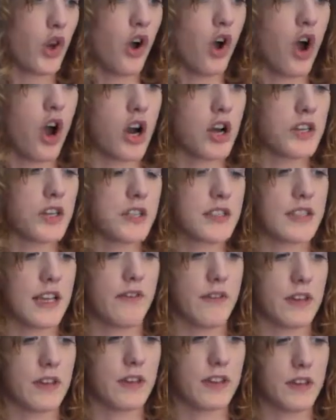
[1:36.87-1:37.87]
Our
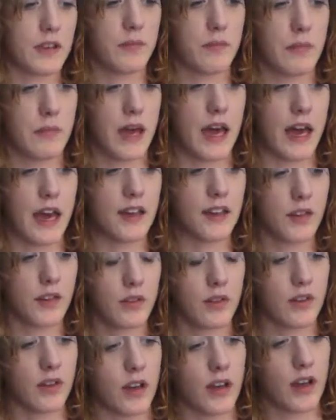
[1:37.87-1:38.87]
seventh
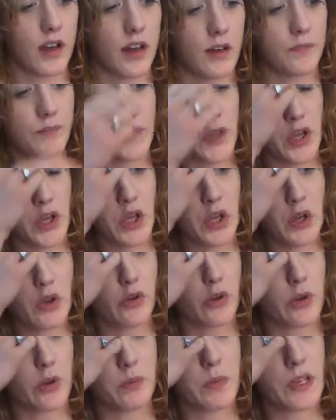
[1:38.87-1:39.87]
path
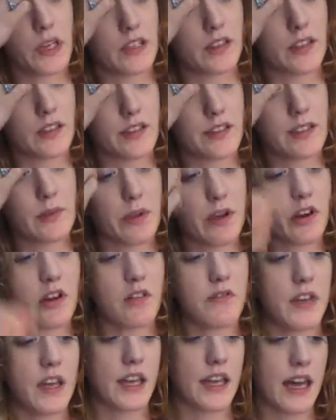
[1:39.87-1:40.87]
would be the
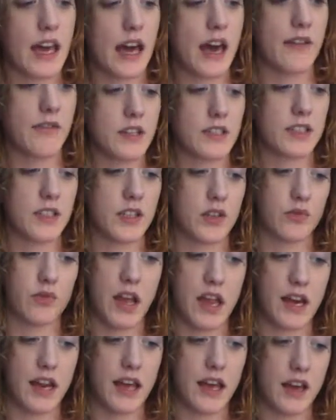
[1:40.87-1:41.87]
superior vena cava to the
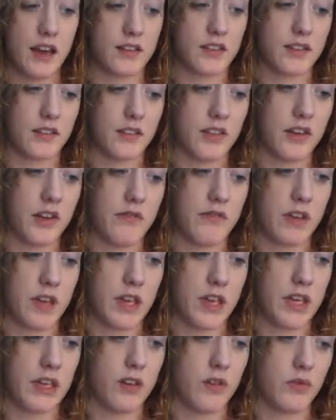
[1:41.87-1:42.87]
right axillary
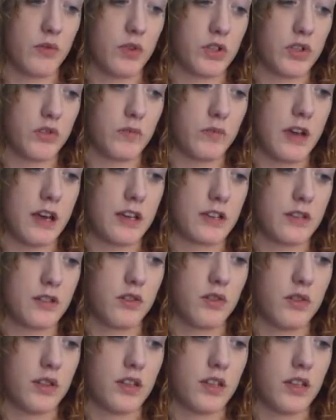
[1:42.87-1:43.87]
vein, in which we would pass
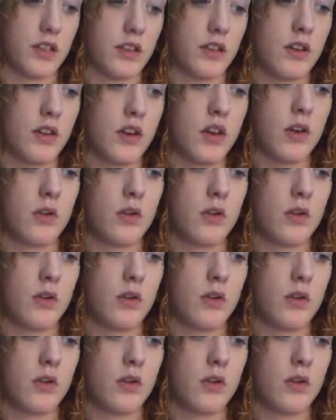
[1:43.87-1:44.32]
through the